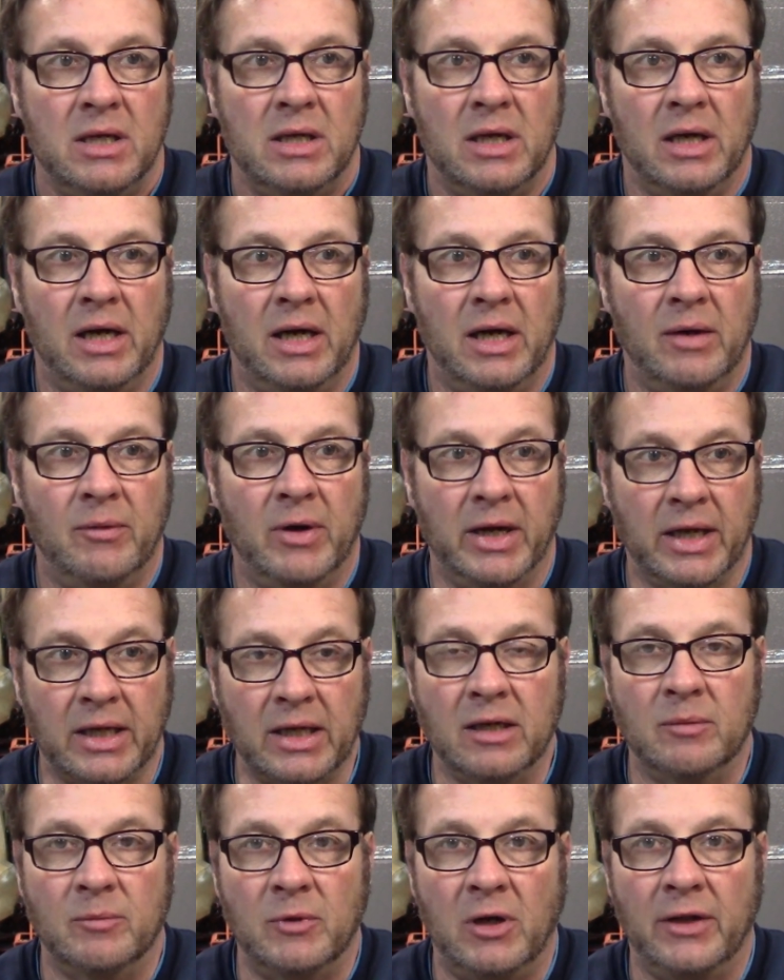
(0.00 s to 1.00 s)
uh, I want to
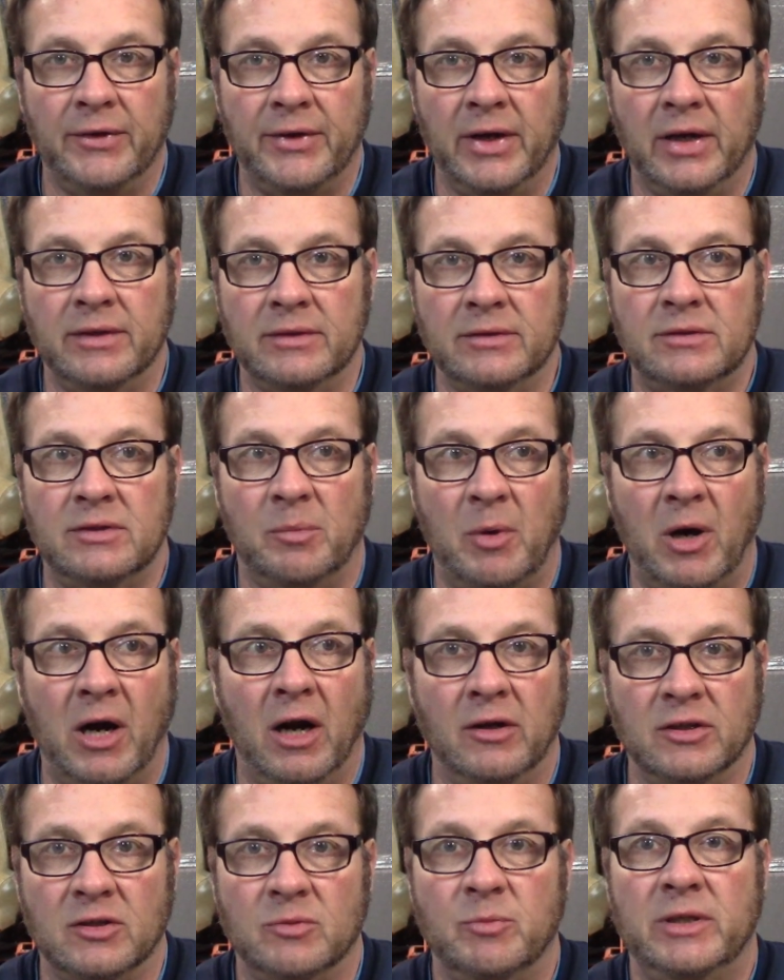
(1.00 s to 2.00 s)
get them all done
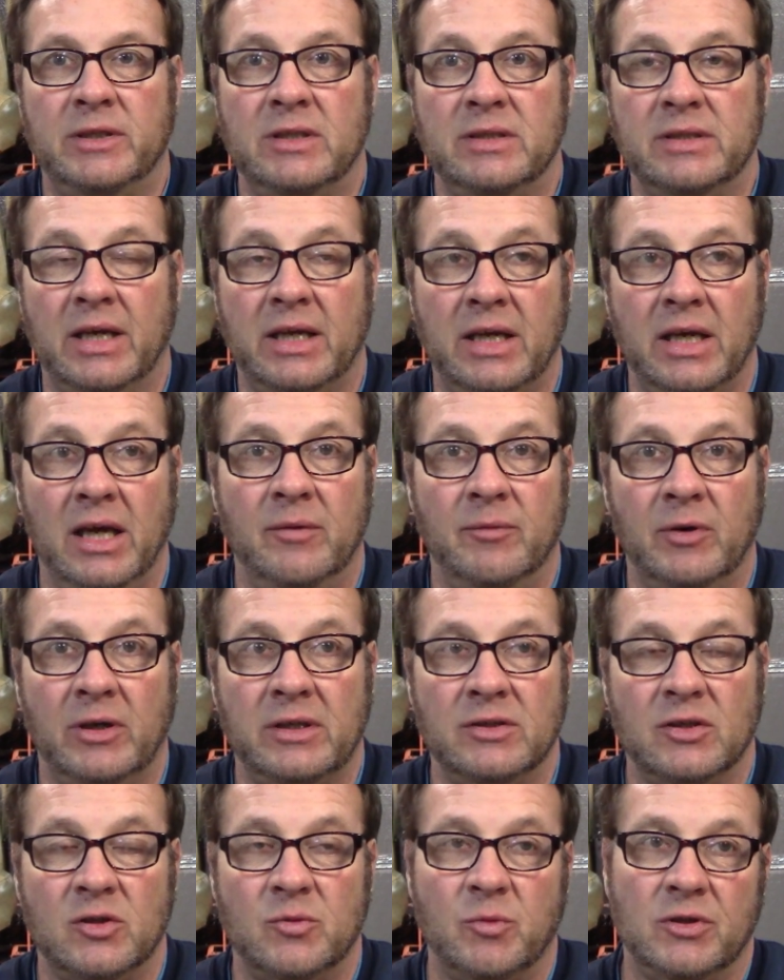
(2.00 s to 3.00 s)
tomorrow as much as I can
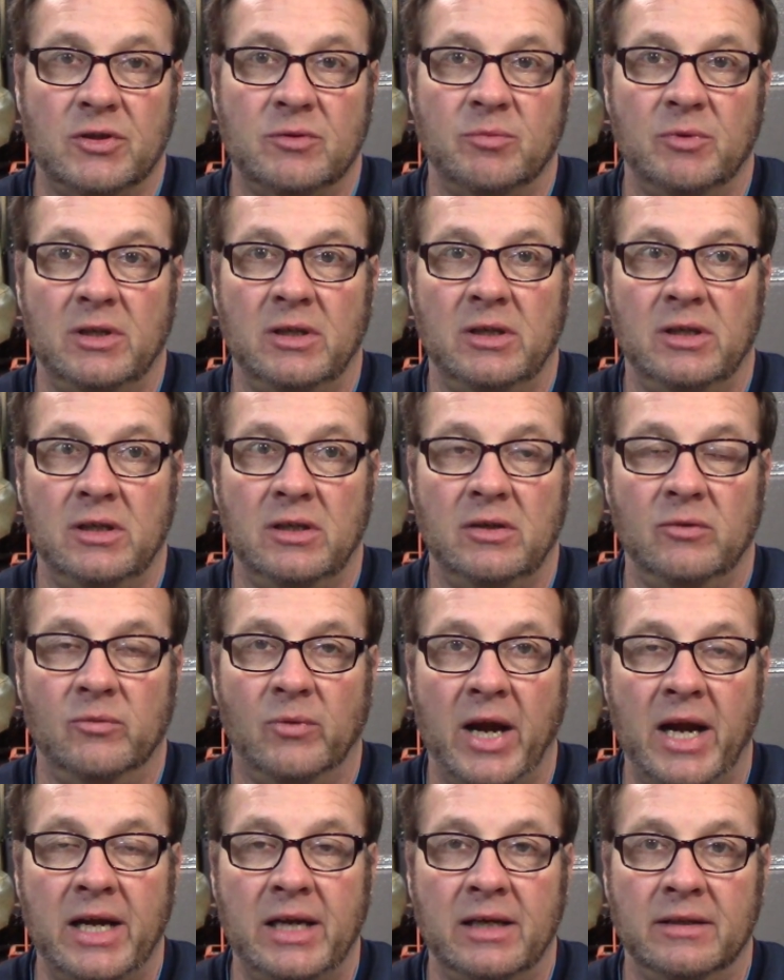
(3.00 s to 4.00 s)
because it's supposed to be
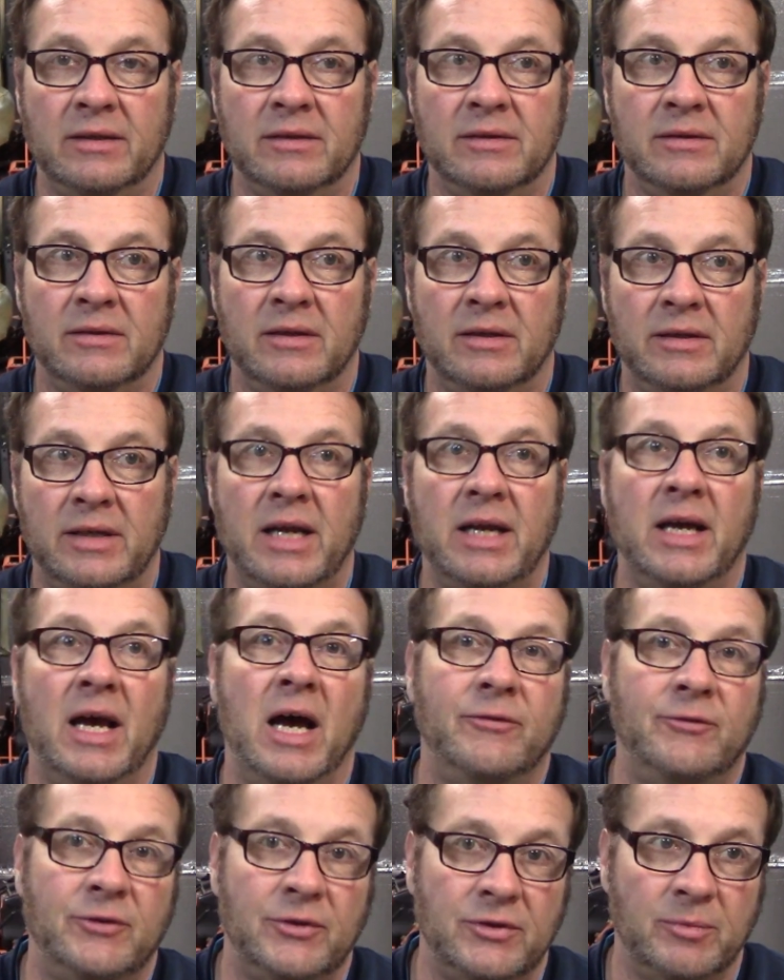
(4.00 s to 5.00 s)
raining the day
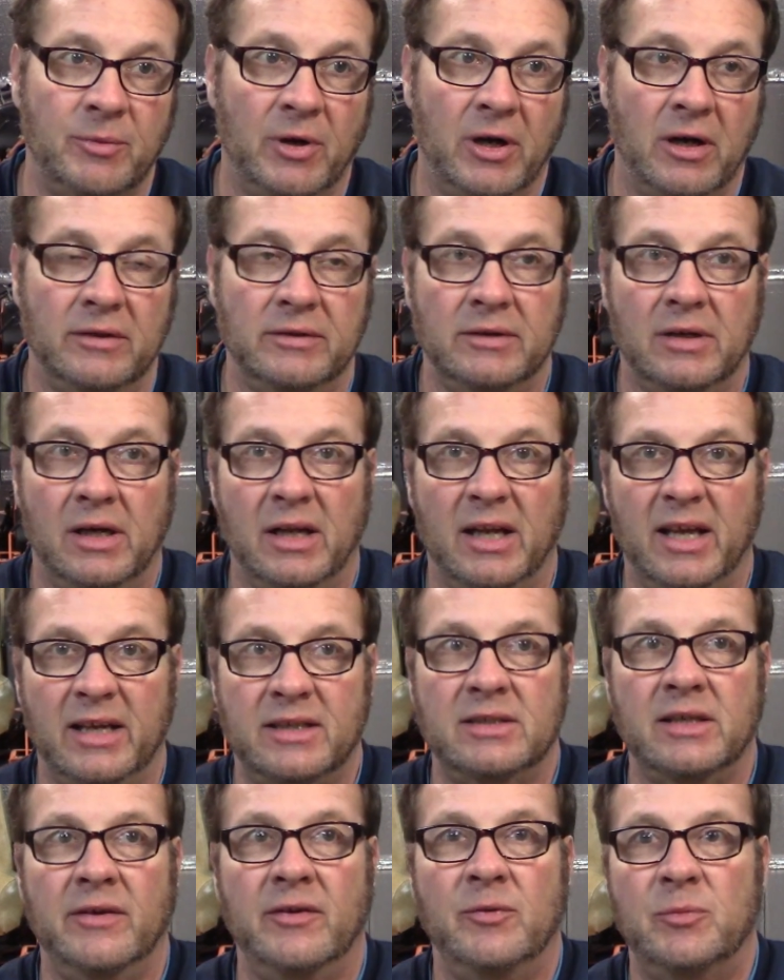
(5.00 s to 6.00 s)
after tomorrow, uh, like
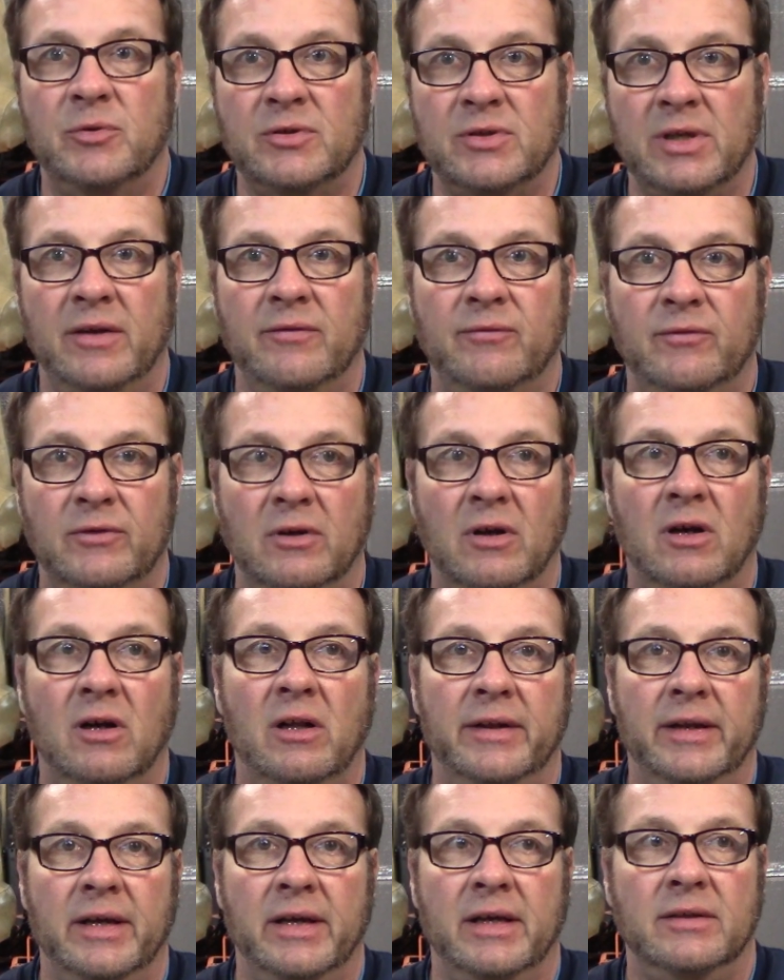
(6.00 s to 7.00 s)
70% for
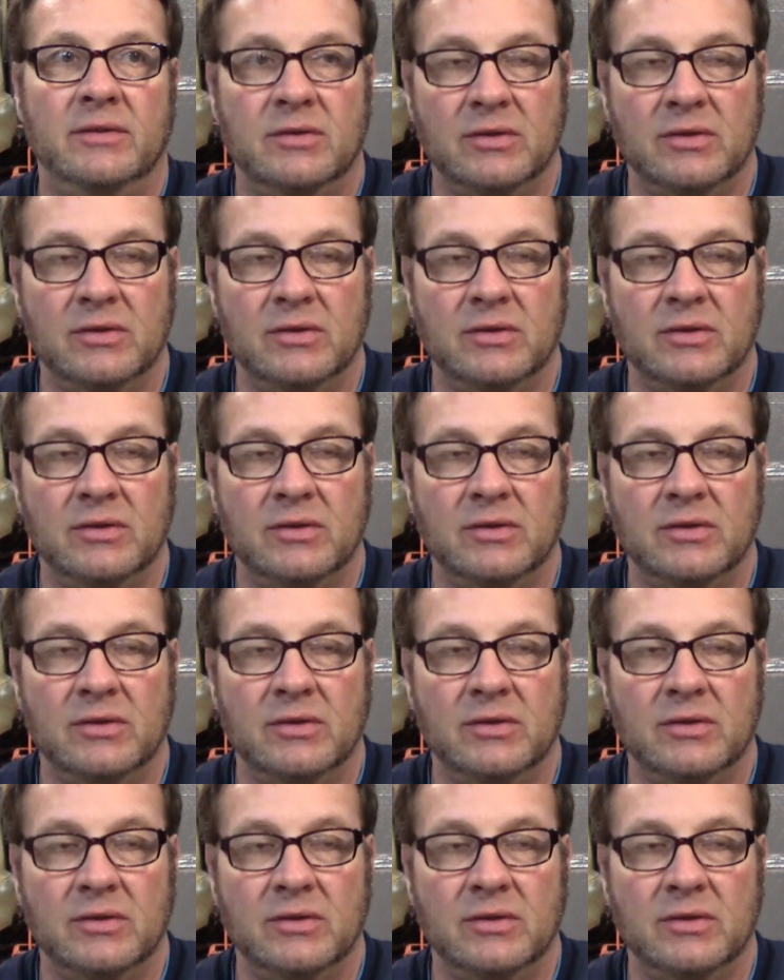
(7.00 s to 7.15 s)
all day.